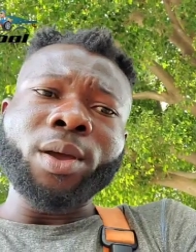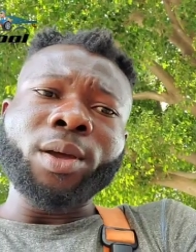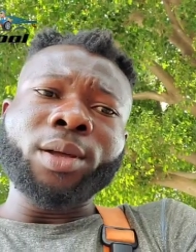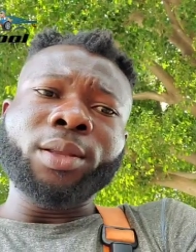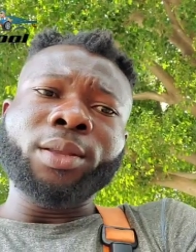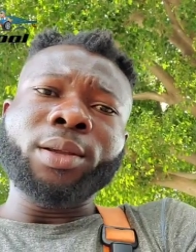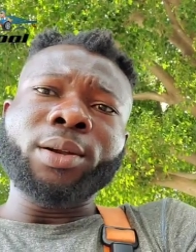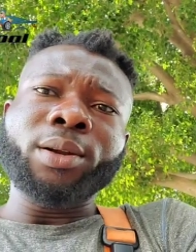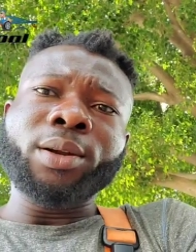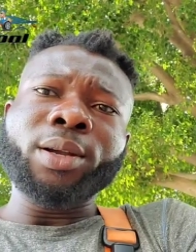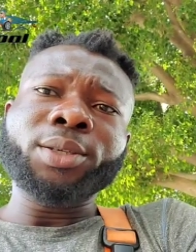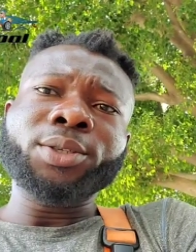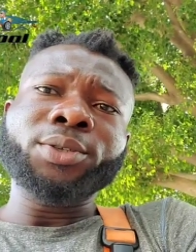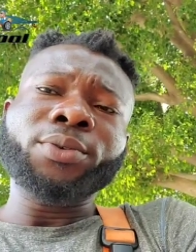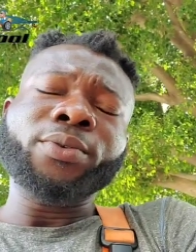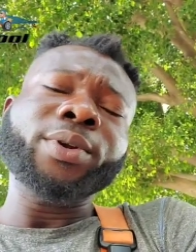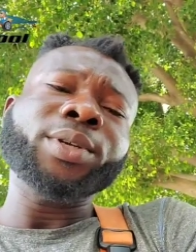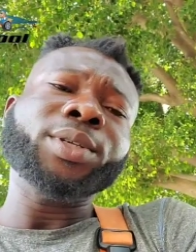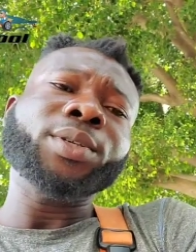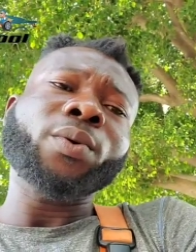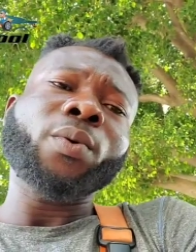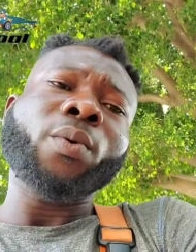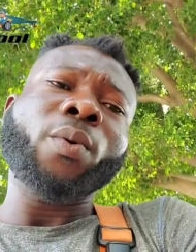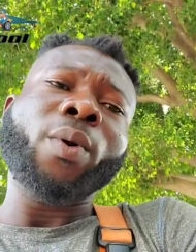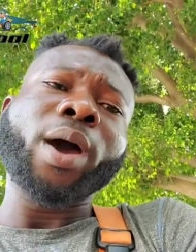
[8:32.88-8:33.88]
The next
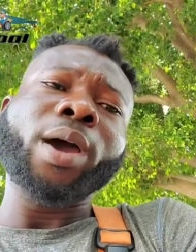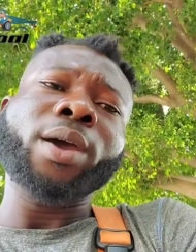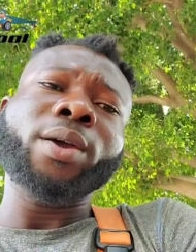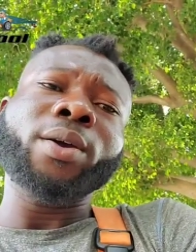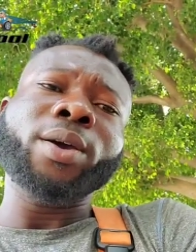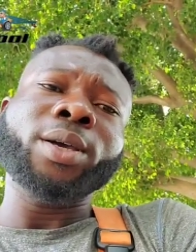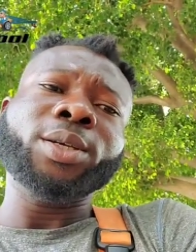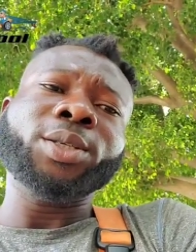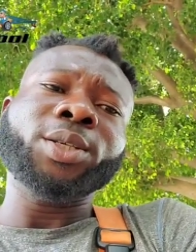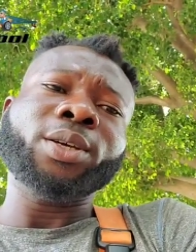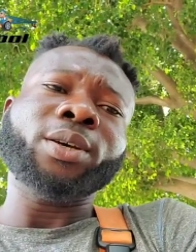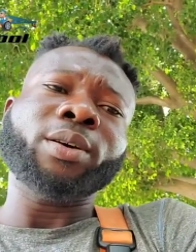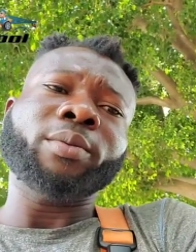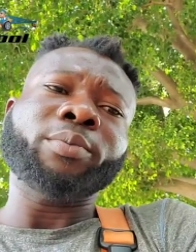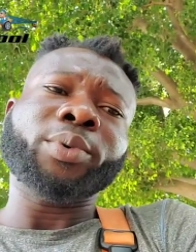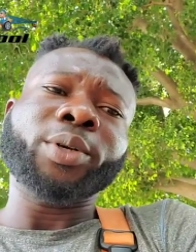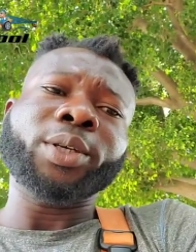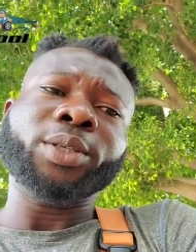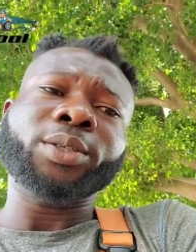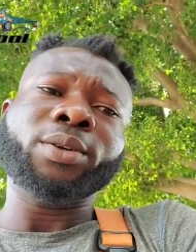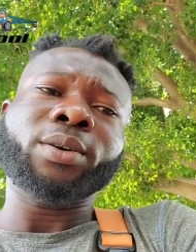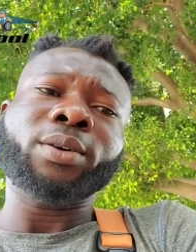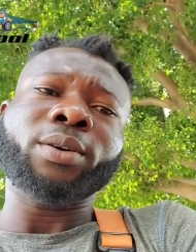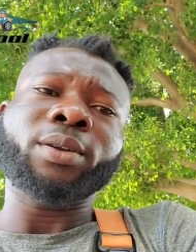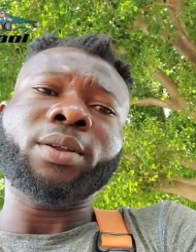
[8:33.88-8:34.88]
reason why your AC
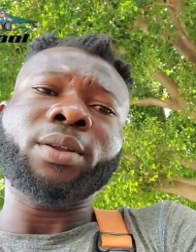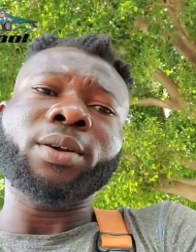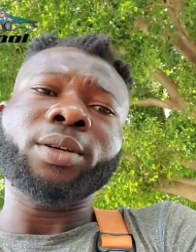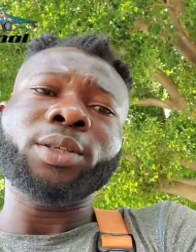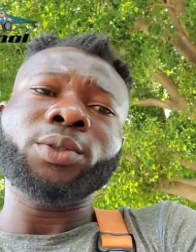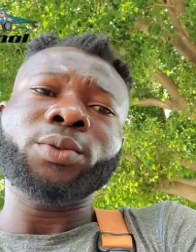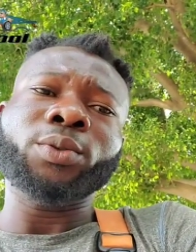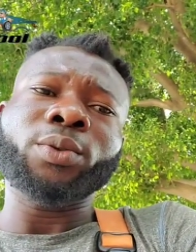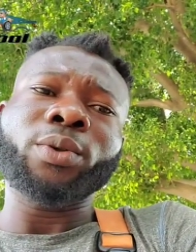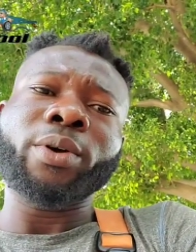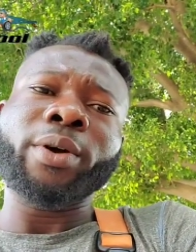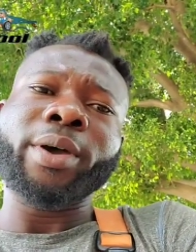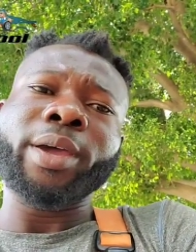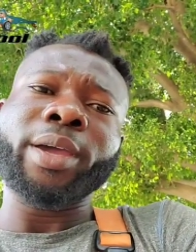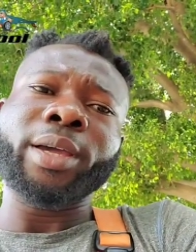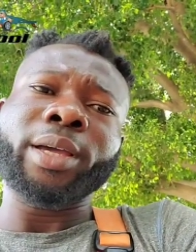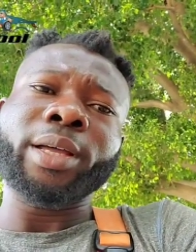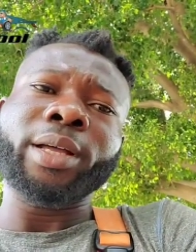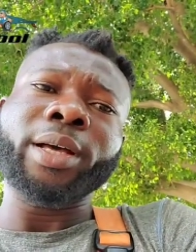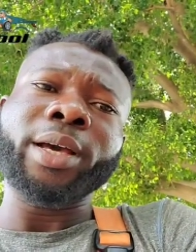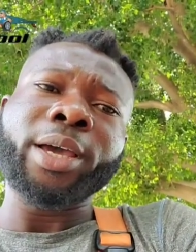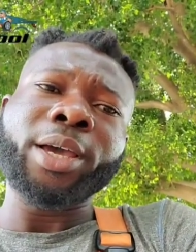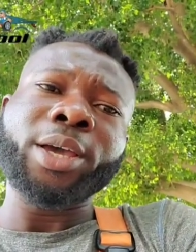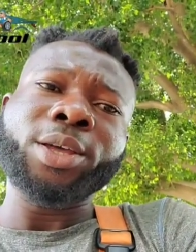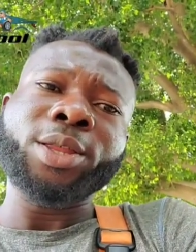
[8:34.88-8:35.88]
compressor clutch will not
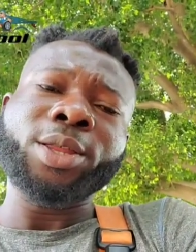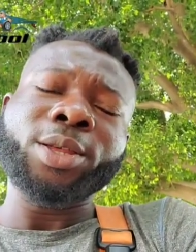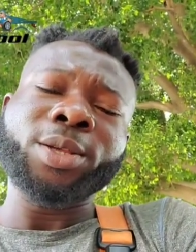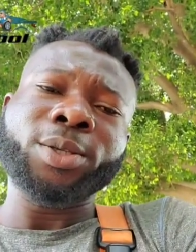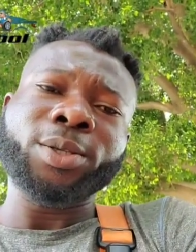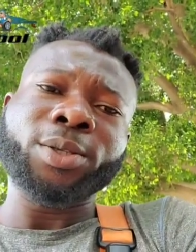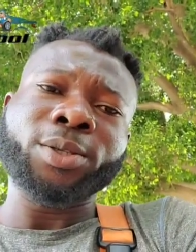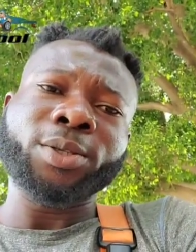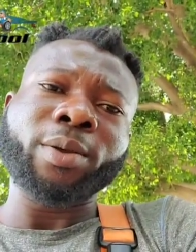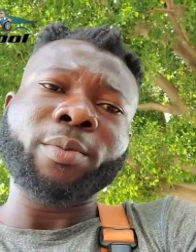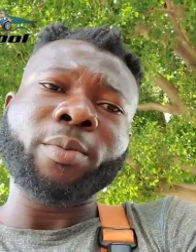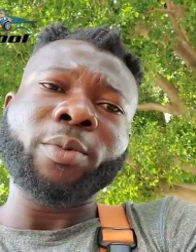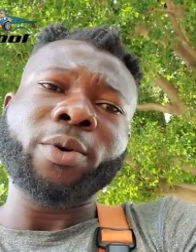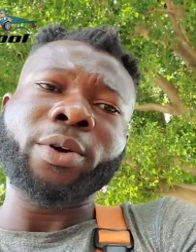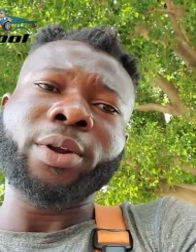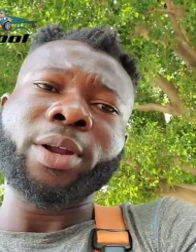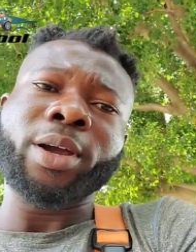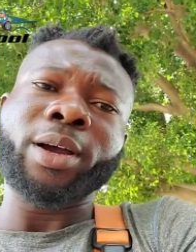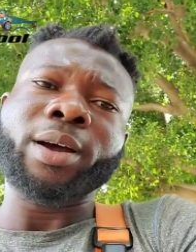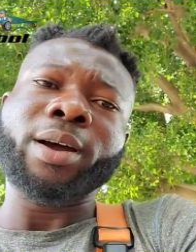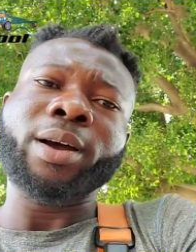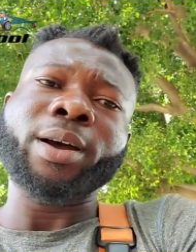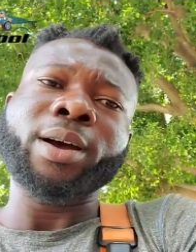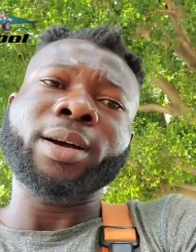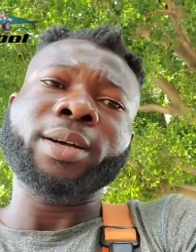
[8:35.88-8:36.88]
engage in some other
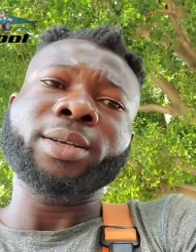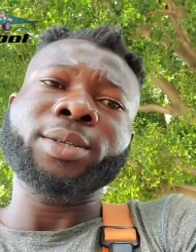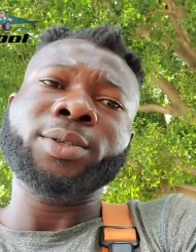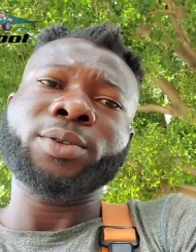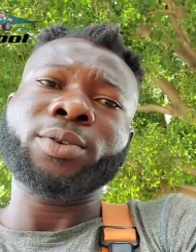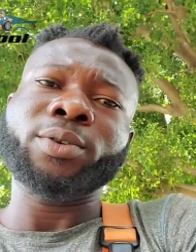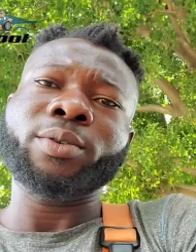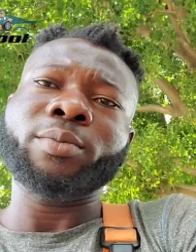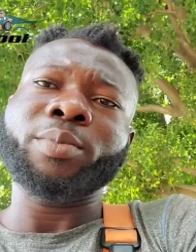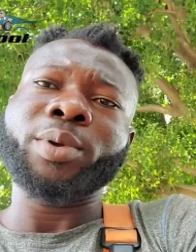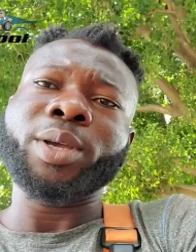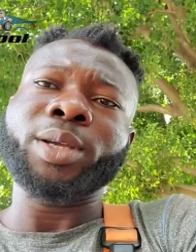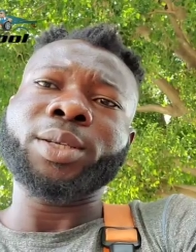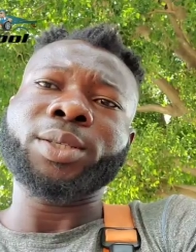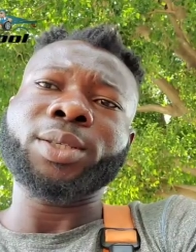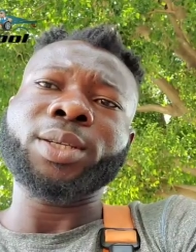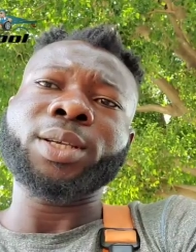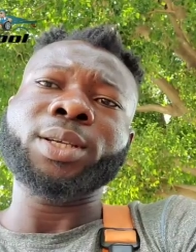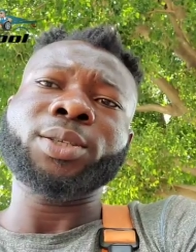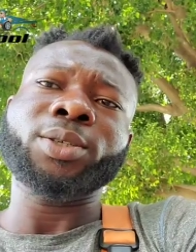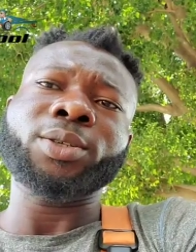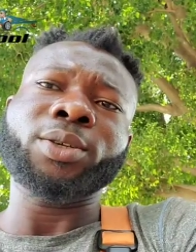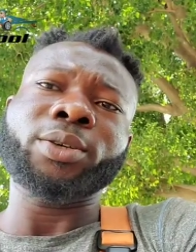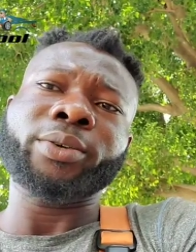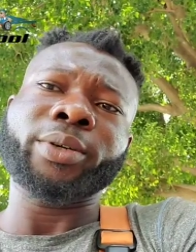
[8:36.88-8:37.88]
cars could be a
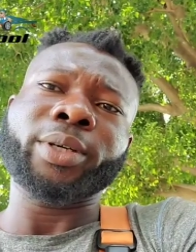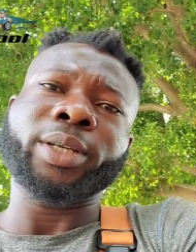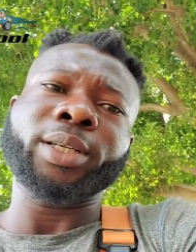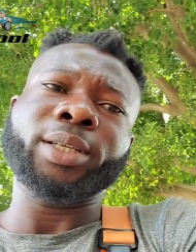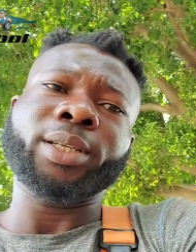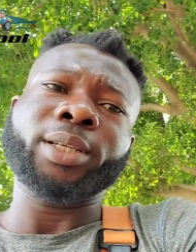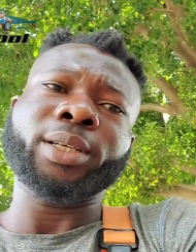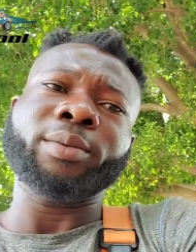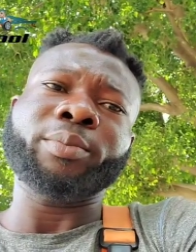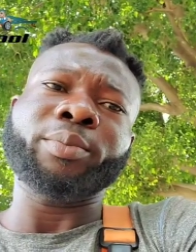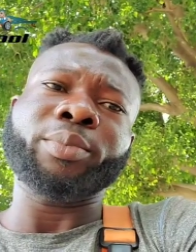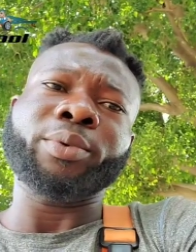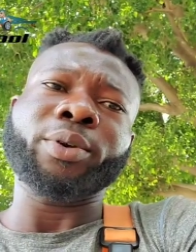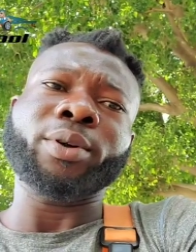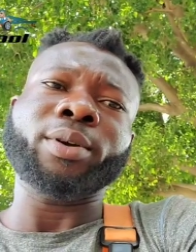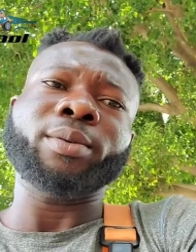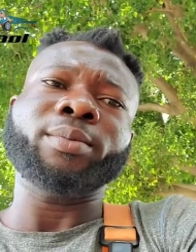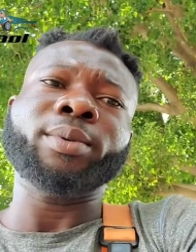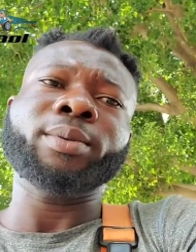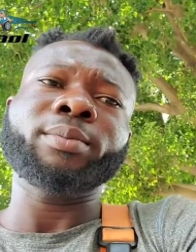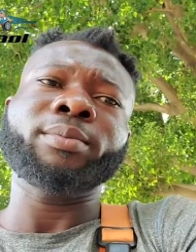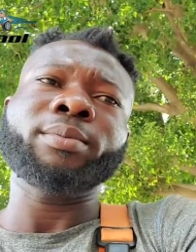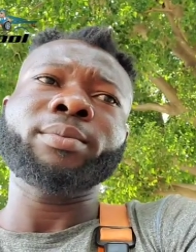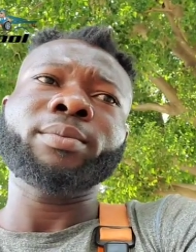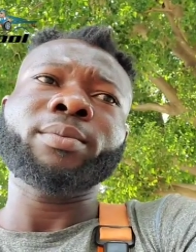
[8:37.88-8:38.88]
sensor related
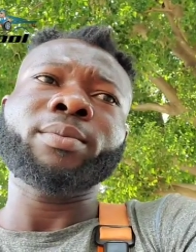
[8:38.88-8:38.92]
problem,